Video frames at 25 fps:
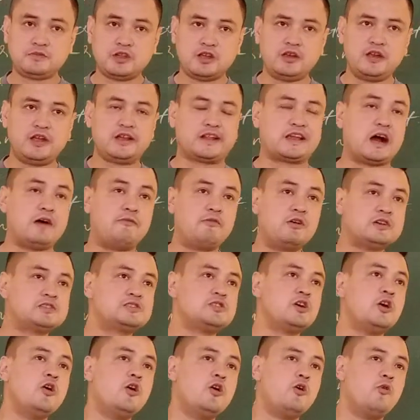It covers
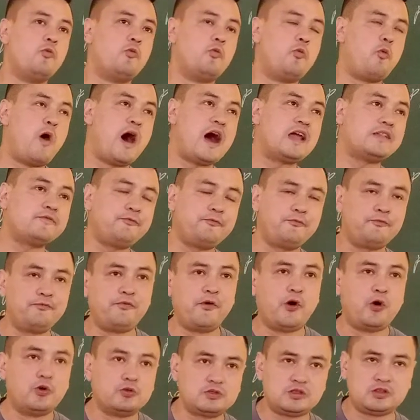
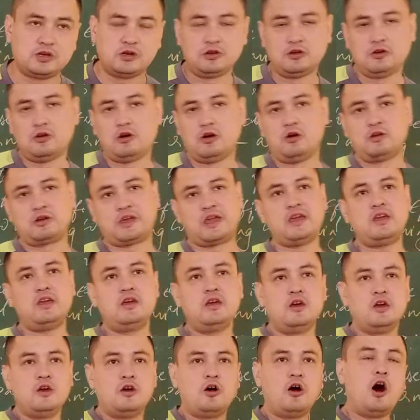one-fourth okay,
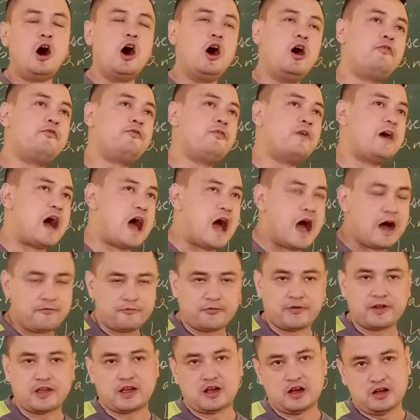of
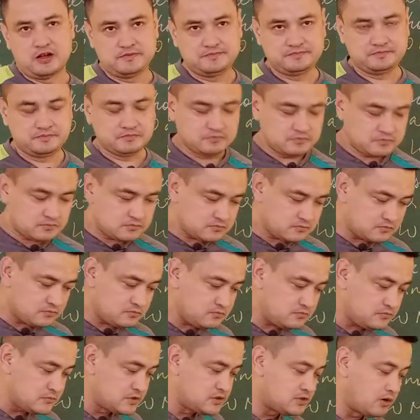Africa.
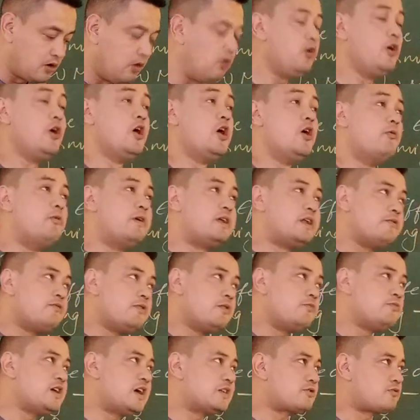So whenever
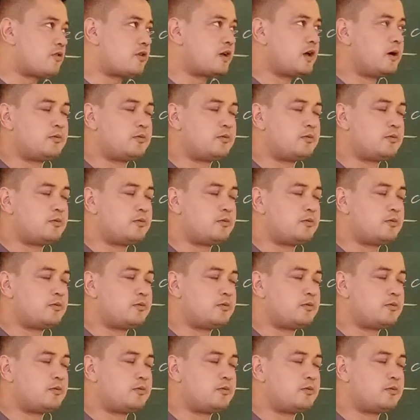we are talking about the